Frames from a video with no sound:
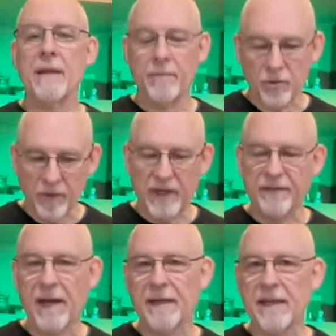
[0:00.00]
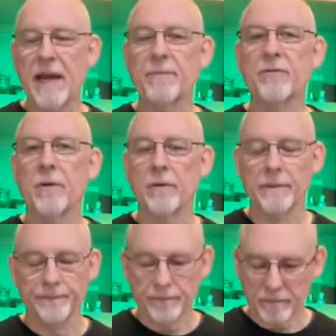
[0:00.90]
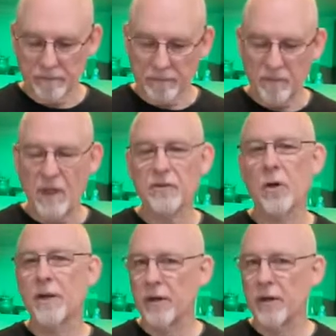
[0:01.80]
in between, I've got a tap stroke. So